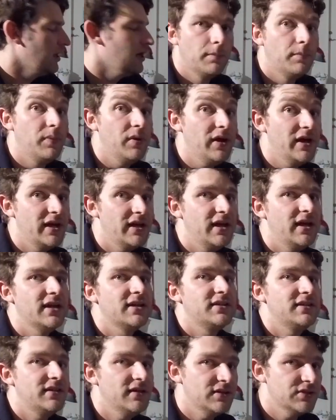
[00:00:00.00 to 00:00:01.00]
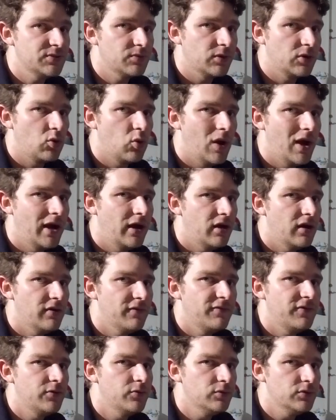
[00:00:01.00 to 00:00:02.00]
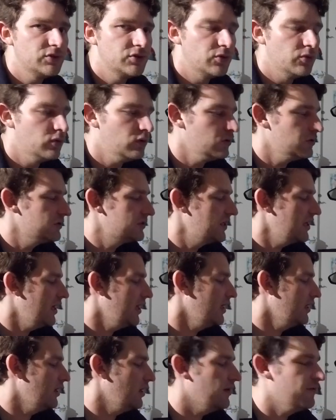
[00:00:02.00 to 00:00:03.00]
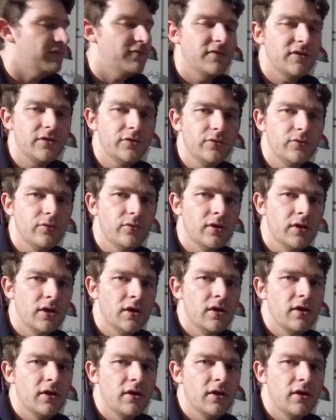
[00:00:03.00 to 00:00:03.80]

but it does require a few tools and a few